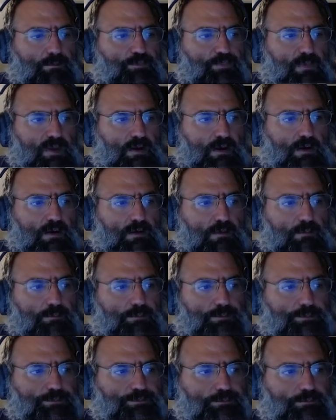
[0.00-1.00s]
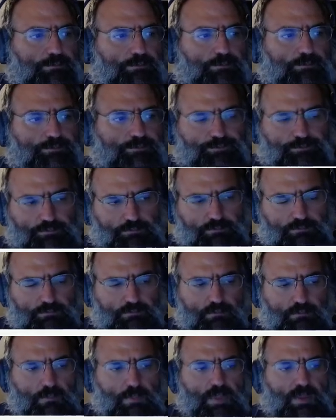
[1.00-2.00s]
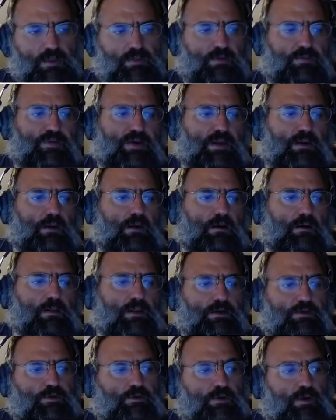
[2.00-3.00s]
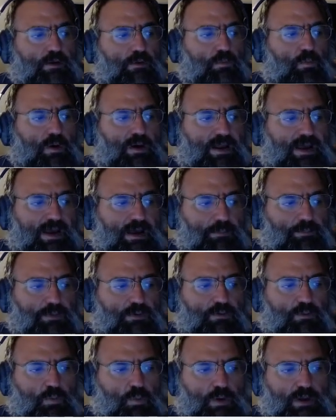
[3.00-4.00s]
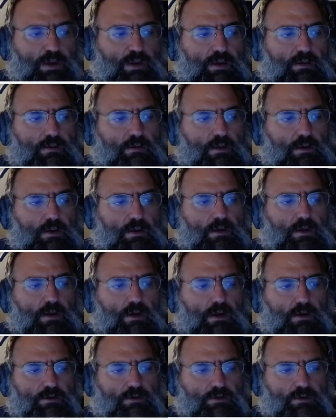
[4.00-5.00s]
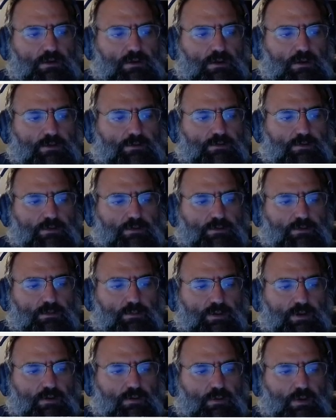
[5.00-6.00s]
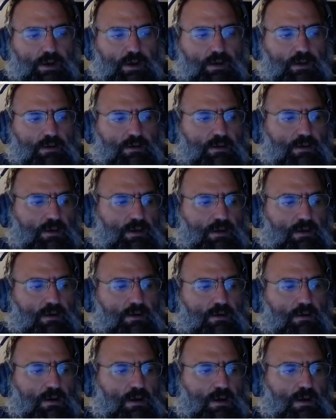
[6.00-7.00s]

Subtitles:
The event log lets you know what happened when to the cluster. So we created it here.